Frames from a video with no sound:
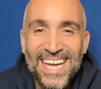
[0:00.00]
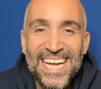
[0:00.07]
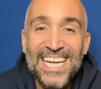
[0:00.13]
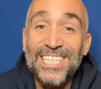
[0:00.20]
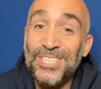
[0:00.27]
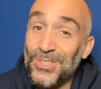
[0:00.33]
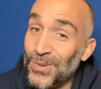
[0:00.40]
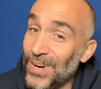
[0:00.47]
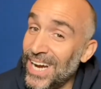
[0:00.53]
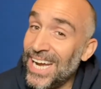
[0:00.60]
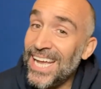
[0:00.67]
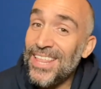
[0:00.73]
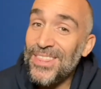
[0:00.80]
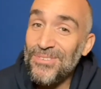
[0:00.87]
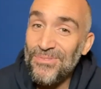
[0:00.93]

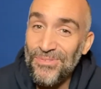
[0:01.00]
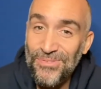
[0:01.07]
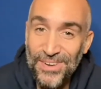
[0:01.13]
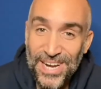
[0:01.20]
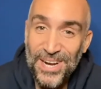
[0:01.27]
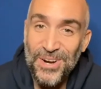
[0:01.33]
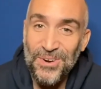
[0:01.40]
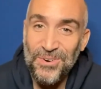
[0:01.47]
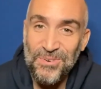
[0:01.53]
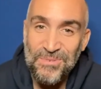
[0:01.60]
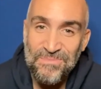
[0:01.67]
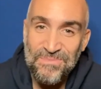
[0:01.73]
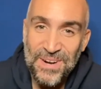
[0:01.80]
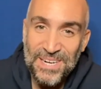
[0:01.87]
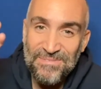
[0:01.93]
Enjoy the
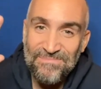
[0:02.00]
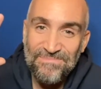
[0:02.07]
film.